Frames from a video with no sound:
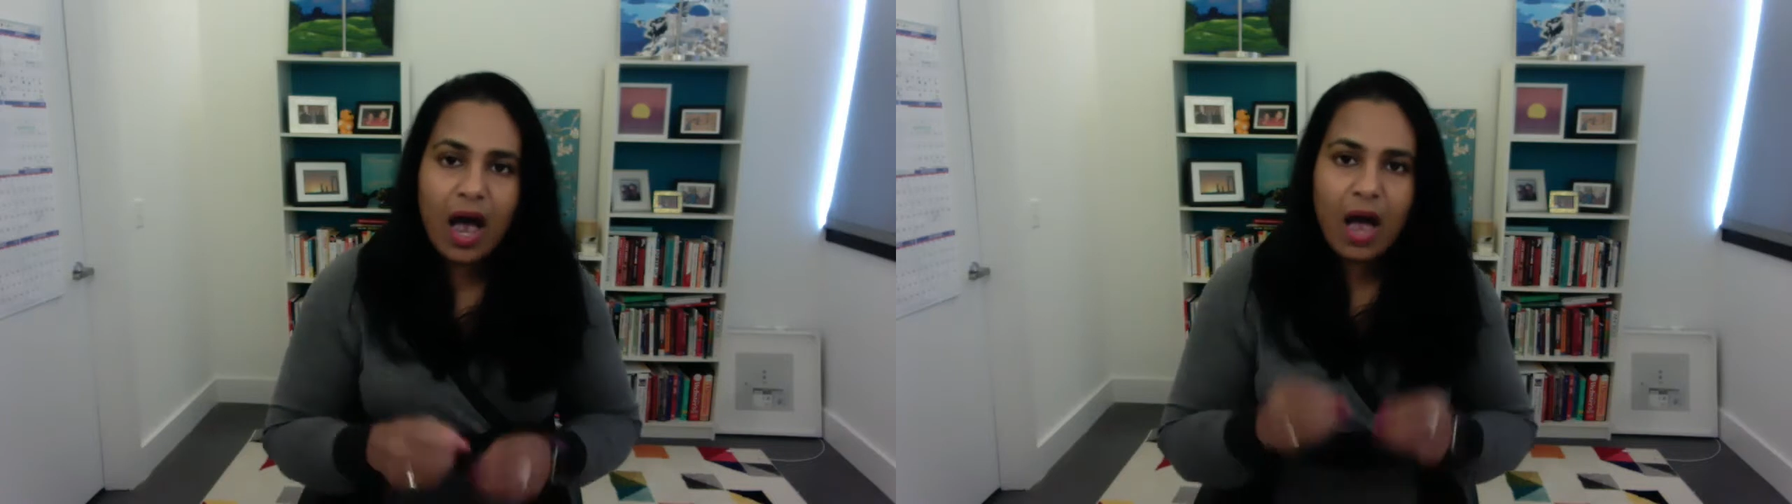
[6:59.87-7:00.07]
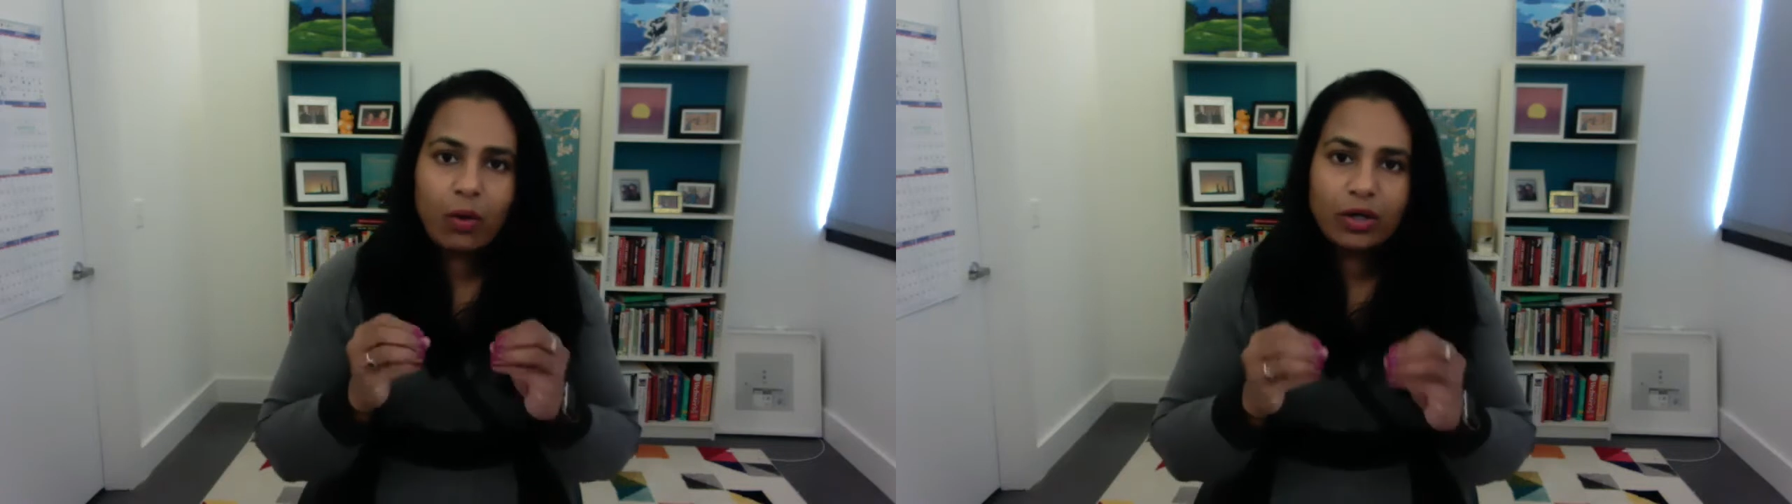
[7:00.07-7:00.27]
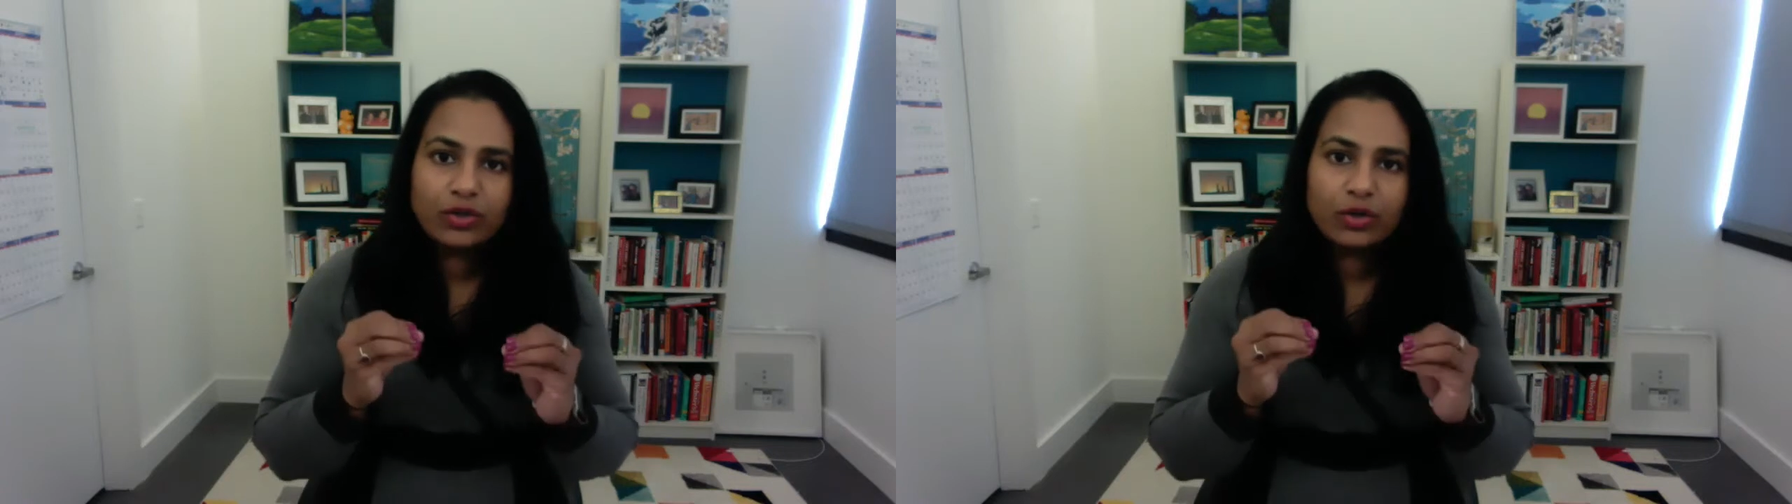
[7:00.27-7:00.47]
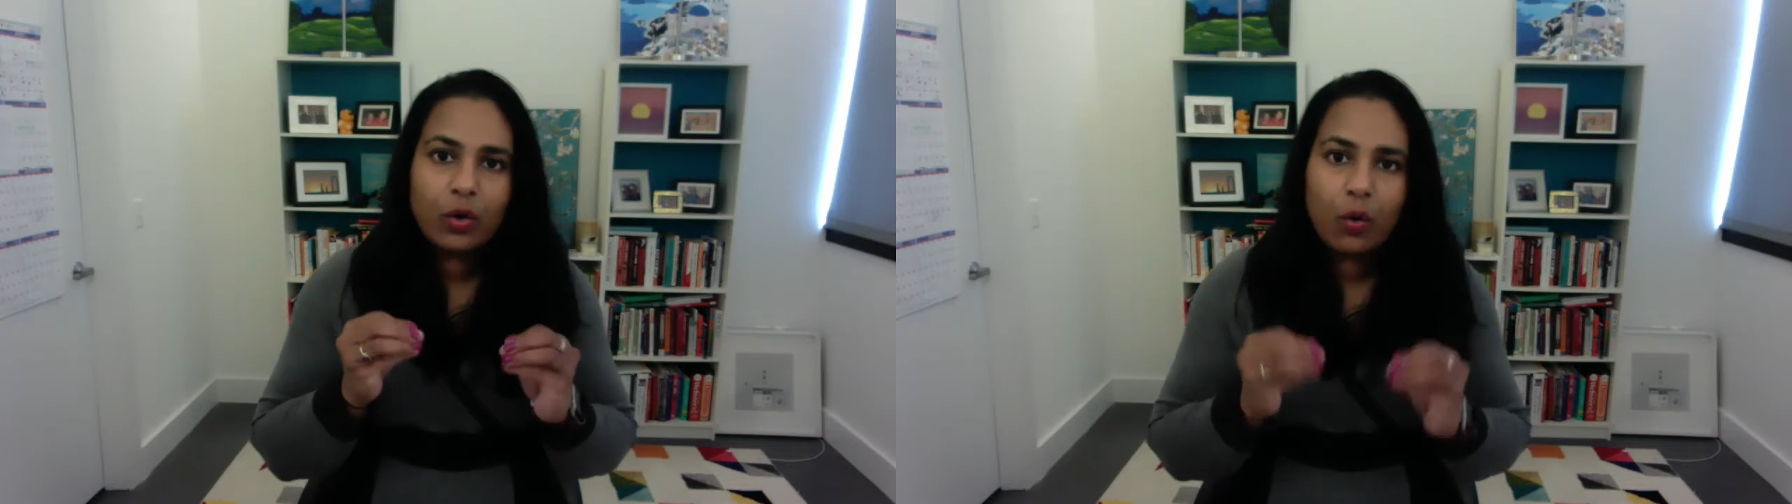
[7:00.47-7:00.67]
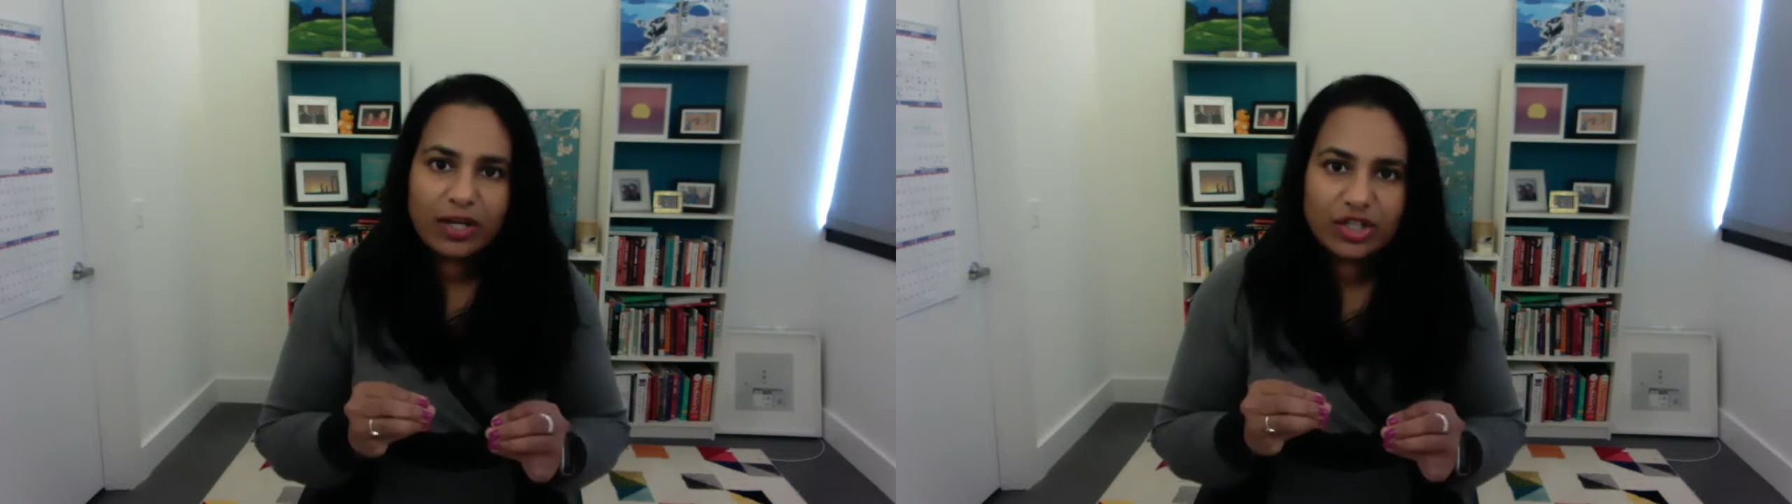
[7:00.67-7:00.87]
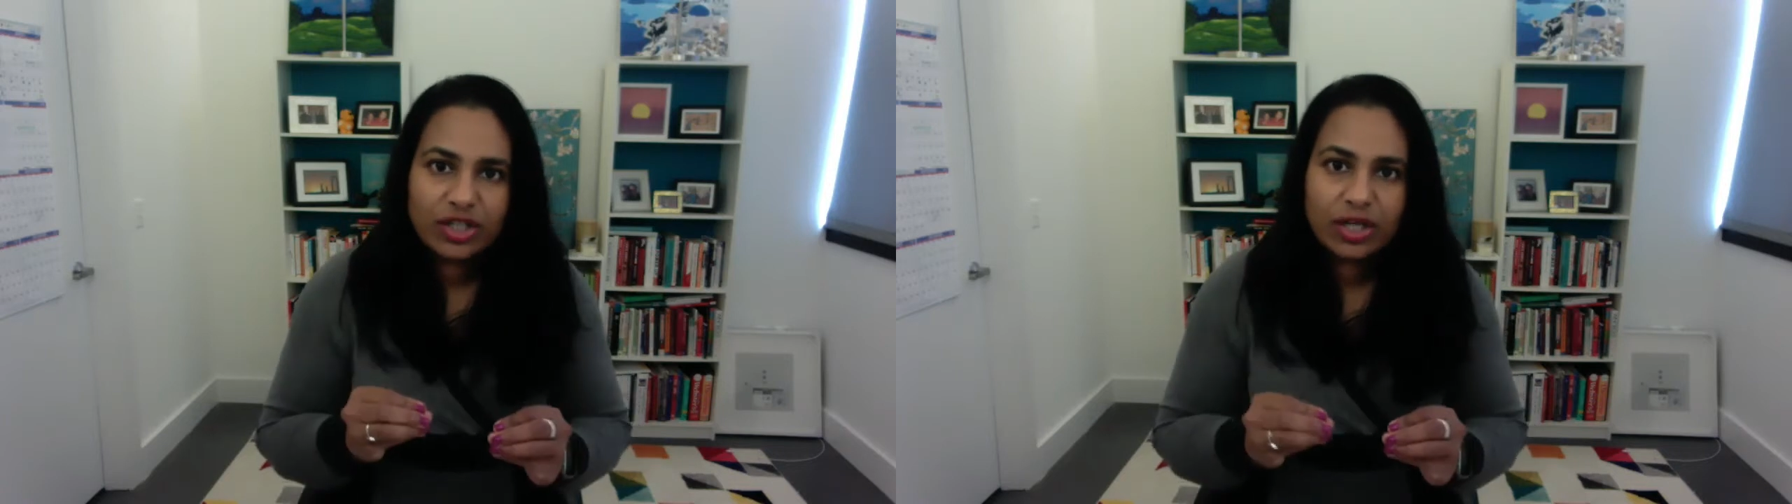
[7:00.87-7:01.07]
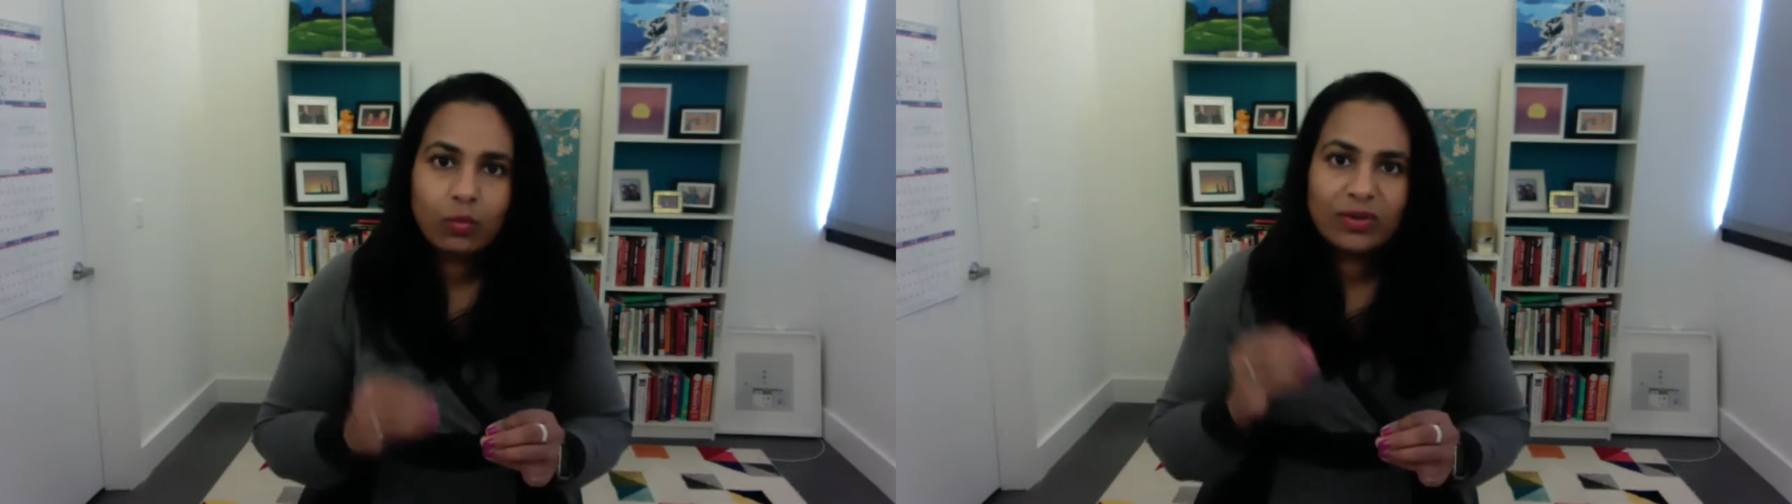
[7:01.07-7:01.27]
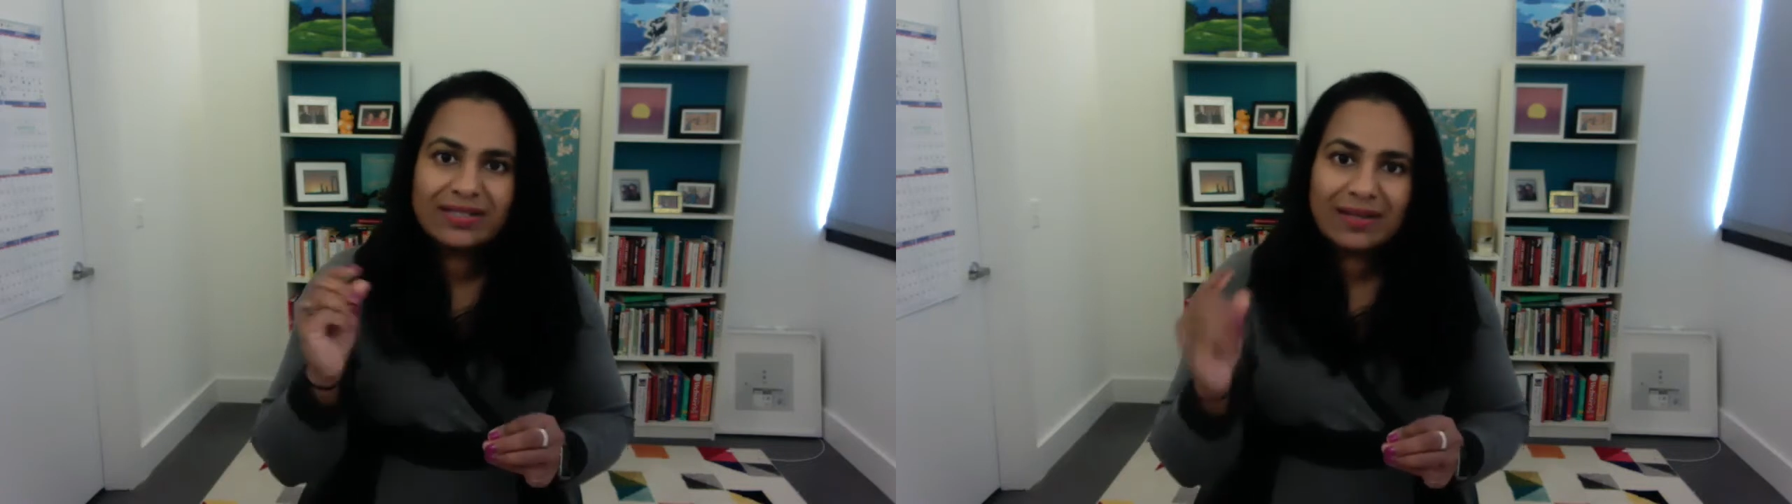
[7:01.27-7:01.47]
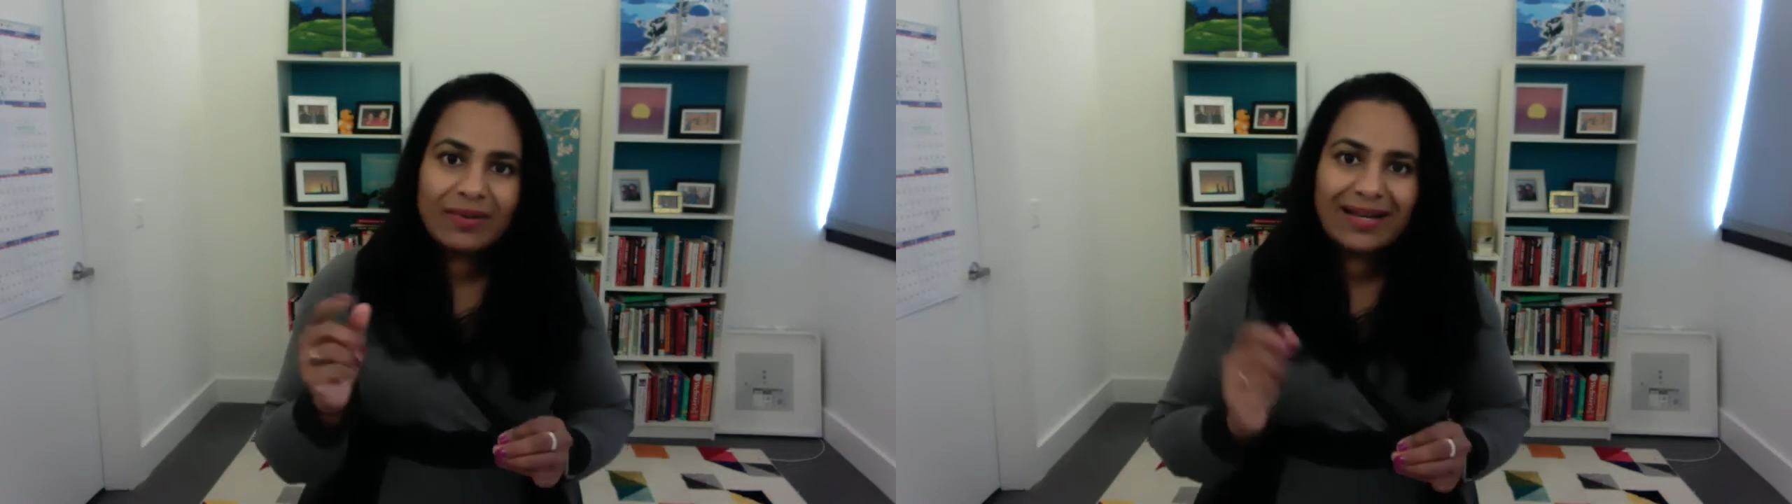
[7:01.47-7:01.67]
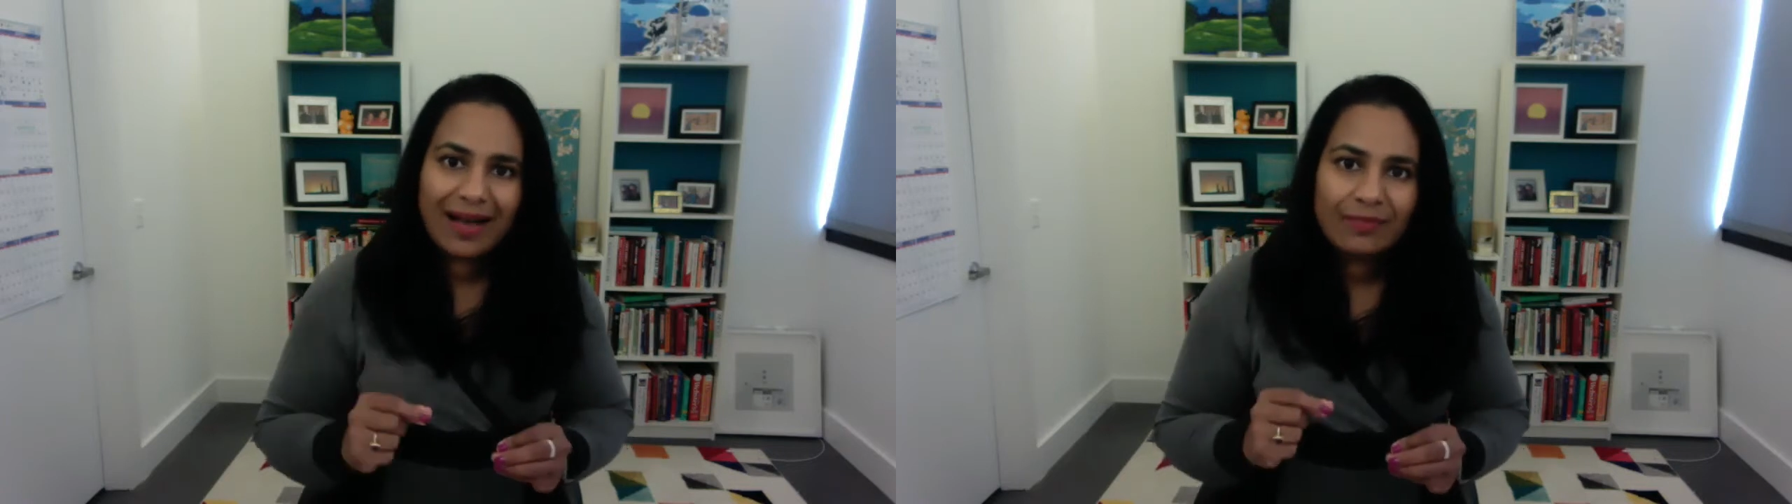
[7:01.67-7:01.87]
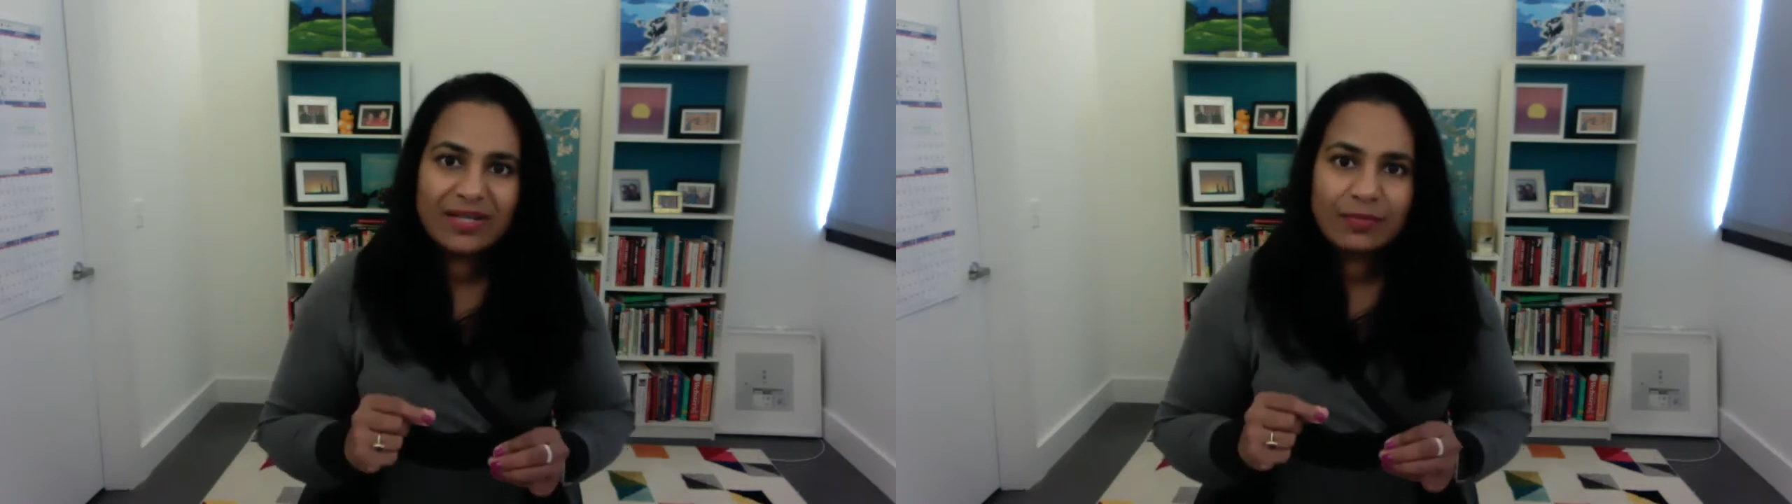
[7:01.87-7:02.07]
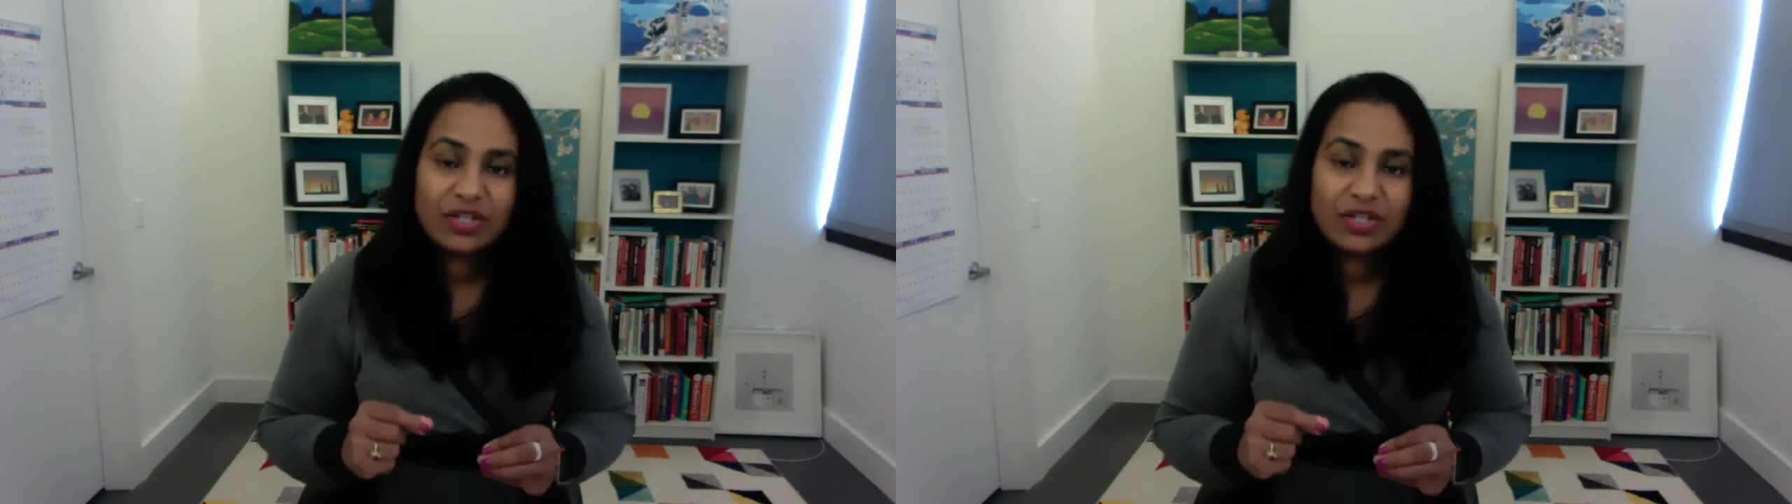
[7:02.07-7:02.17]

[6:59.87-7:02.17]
I want you to question when somebody comes up